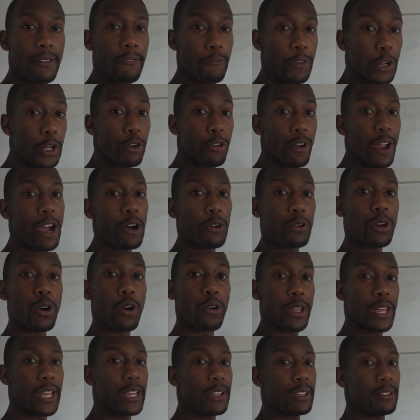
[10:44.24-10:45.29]
figure out,
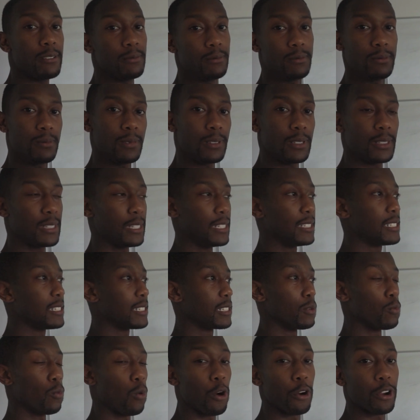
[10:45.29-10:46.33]
okay, this
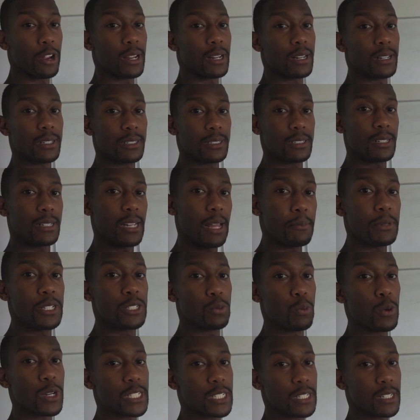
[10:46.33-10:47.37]
isn't working, let me
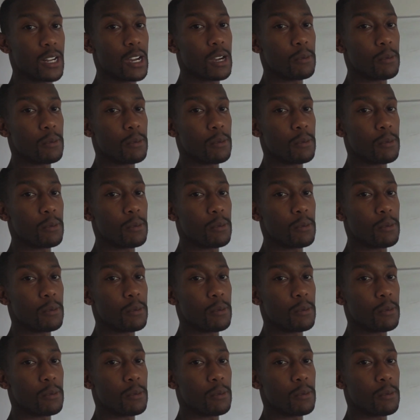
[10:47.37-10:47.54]
switch it